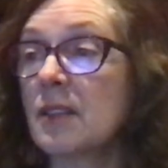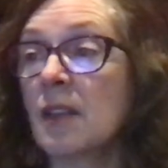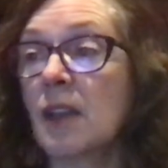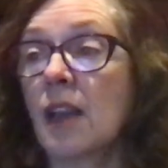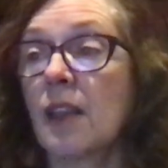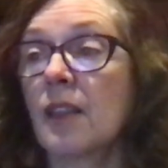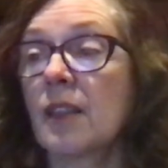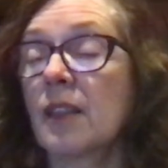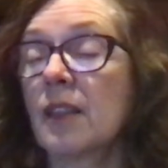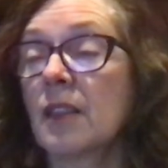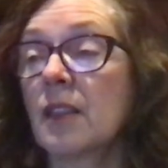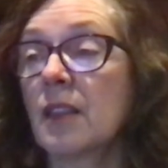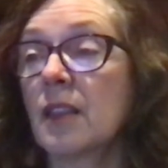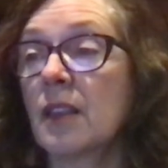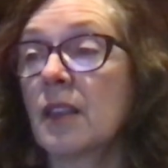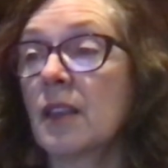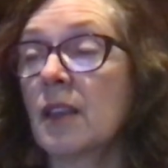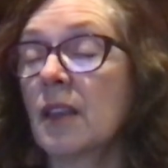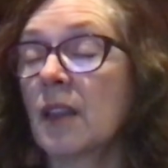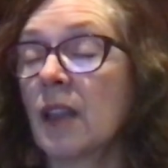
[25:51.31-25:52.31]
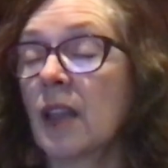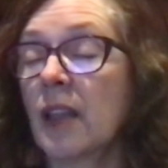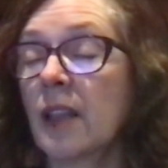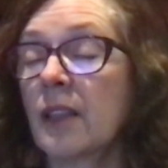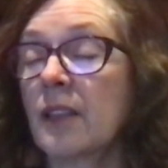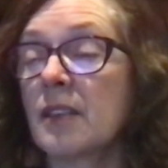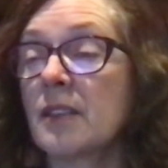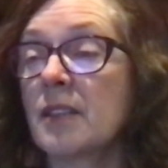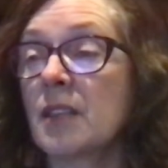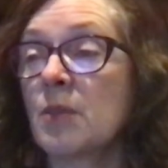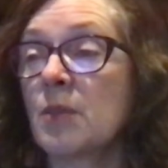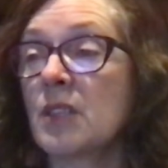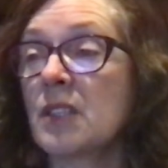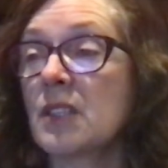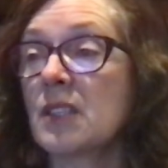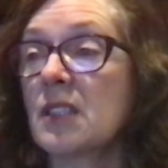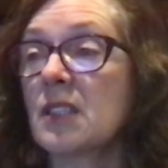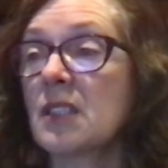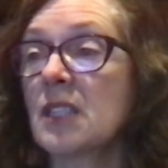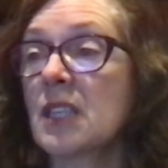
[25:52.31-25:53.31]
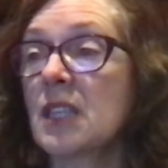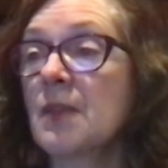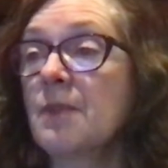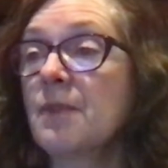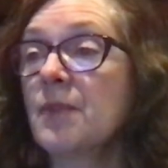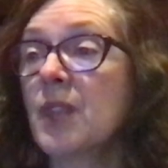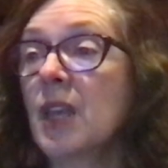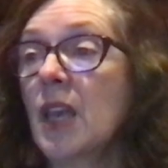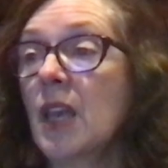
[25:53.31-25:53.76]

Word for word: not the, not the same as the city.